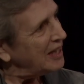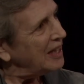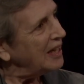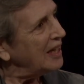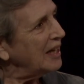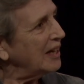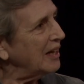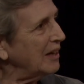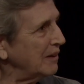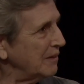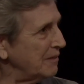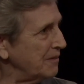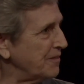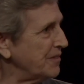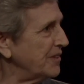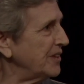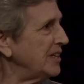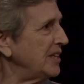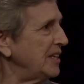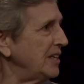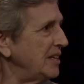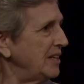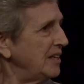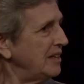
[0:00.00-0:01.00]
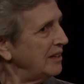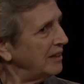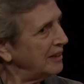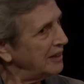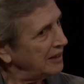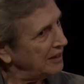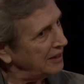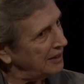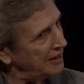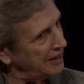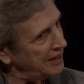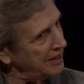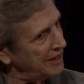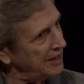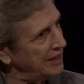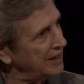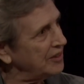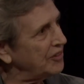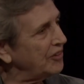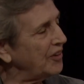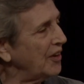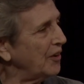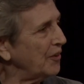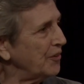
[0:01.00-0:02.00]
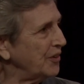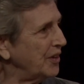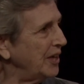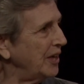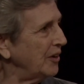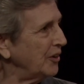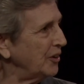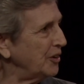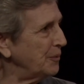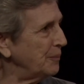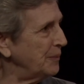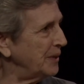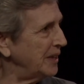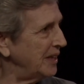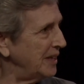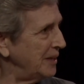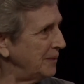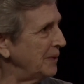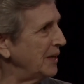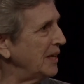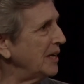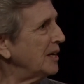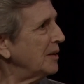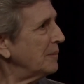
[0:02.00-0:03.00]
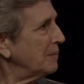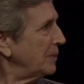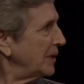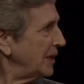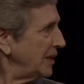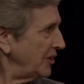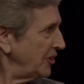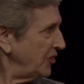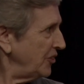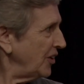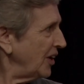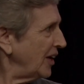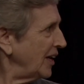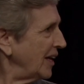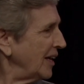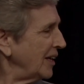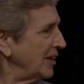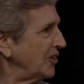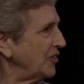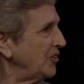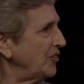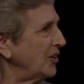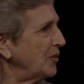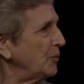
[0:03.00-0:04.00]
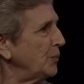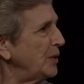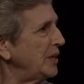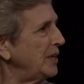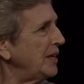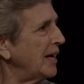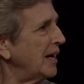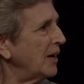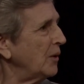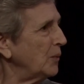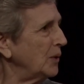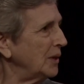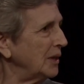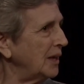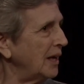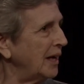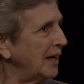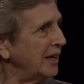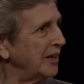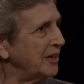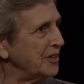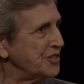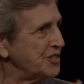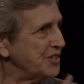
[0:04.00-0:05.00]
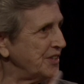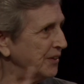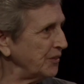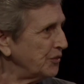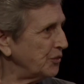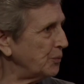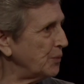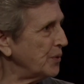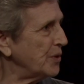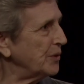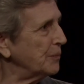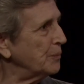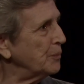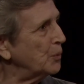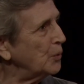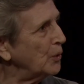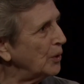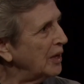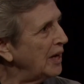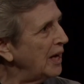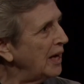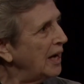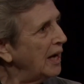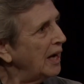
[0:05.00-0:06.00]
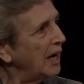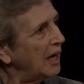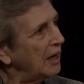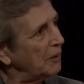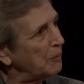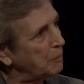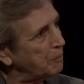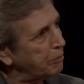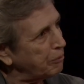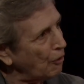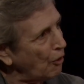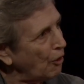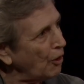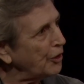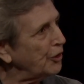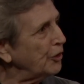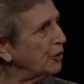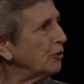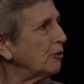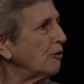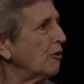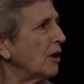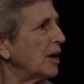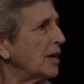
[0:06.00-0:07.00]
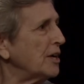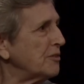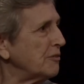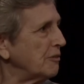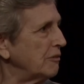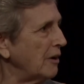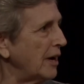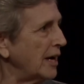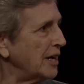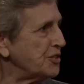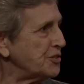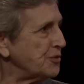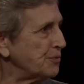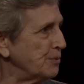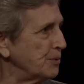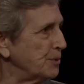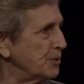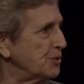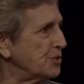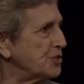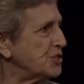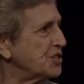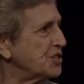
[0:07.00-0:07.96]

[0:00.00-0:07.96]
of the league's healthcare committee, but as Diana said, we now ally ourselves with a more a broader gra grassroots